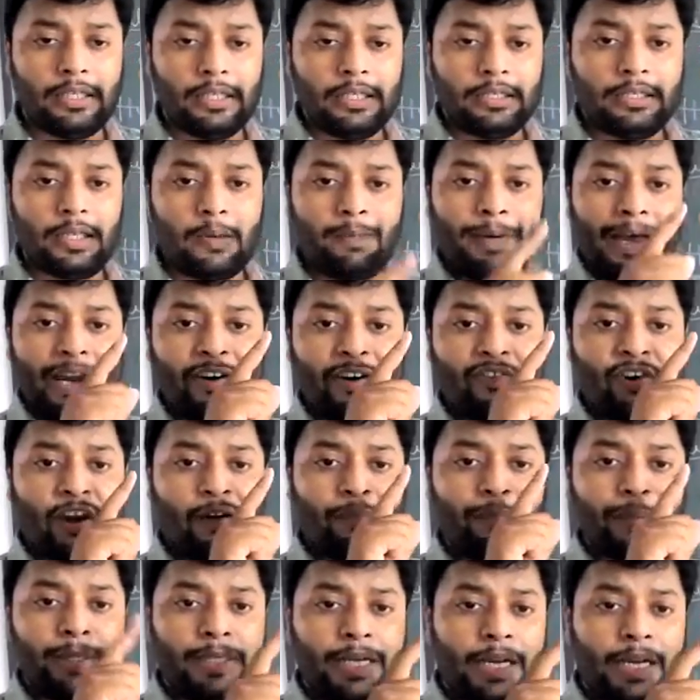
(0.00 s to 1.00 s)
the value
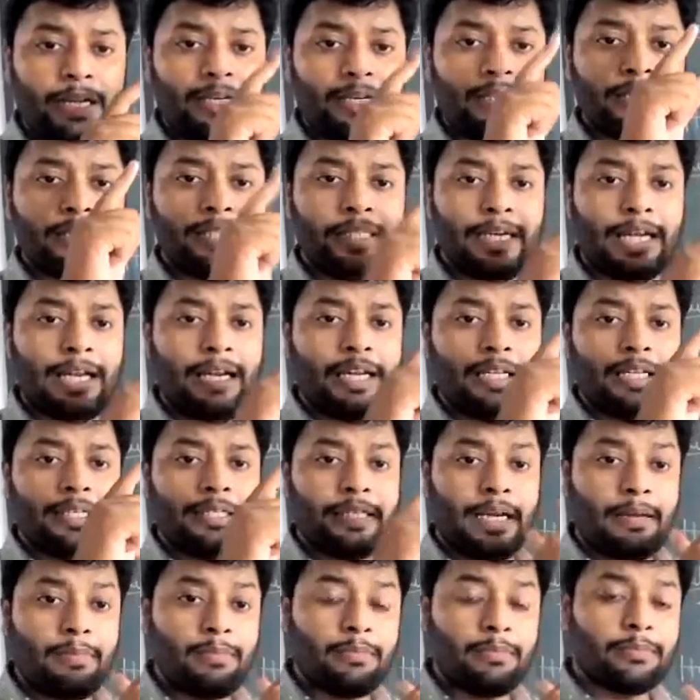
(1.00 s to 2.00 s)
of n, l,
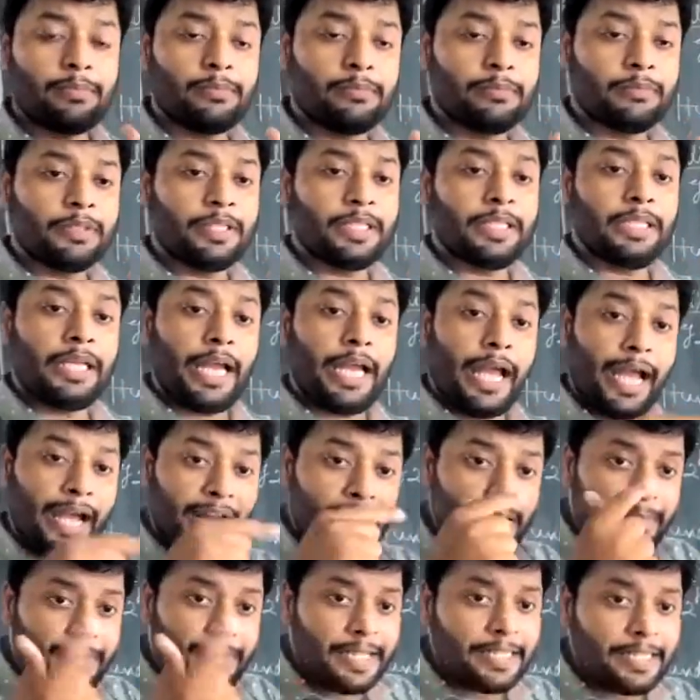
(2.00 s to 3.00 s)
m
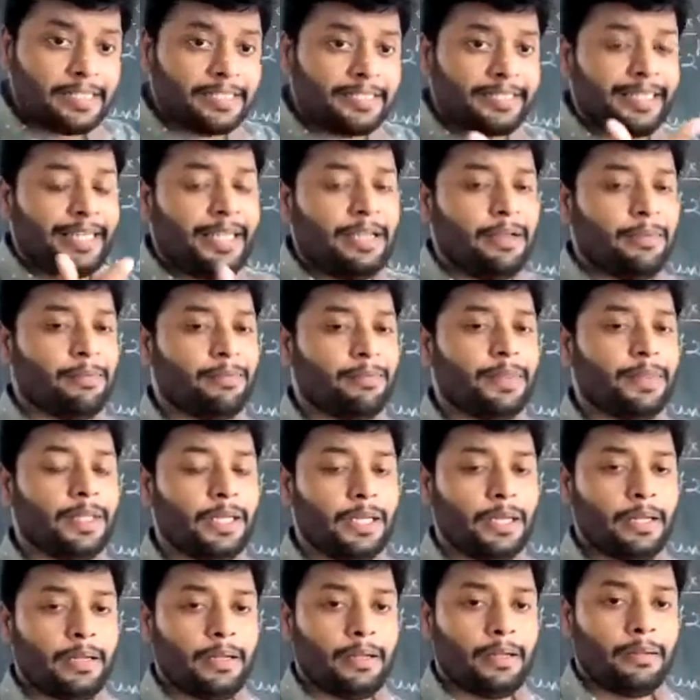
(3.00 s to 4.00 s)
can be
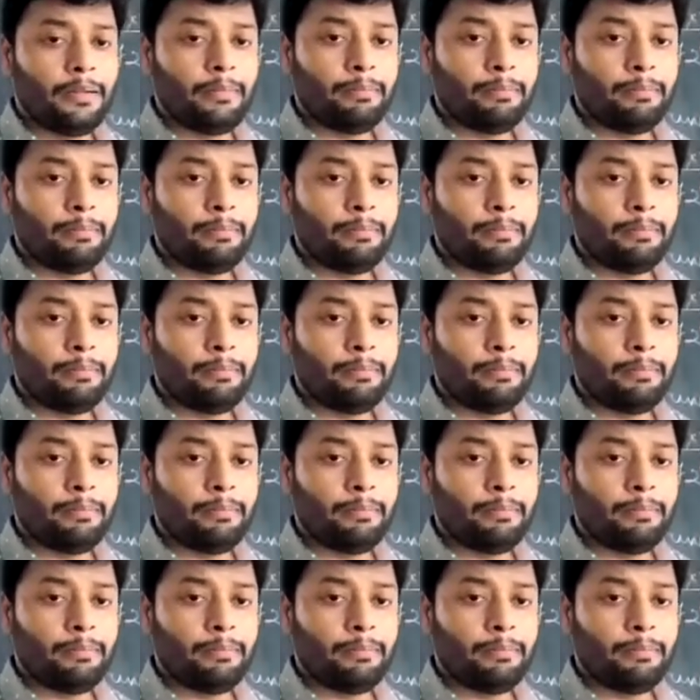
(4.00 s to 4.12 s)
same,